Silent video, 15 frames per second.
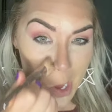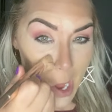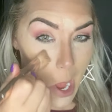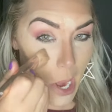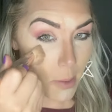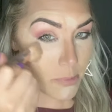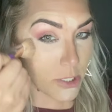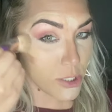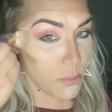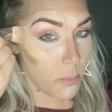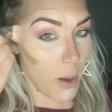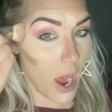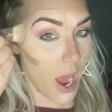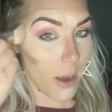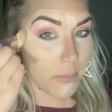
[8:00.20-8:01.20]
and I'm just
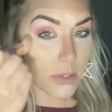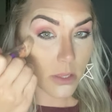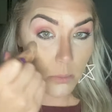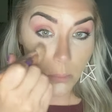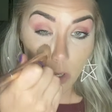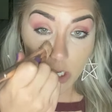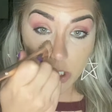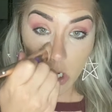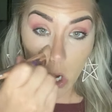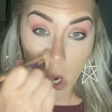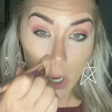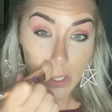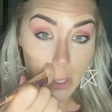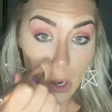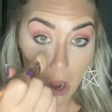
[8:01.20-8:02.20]
popping the brush
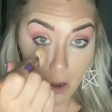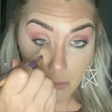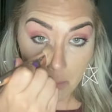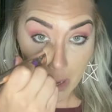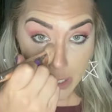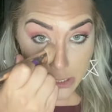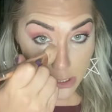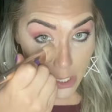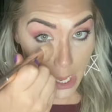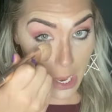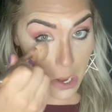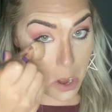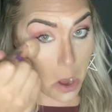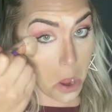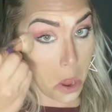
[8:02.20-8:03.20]
on and off my
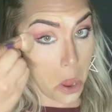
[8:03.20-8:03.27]
skin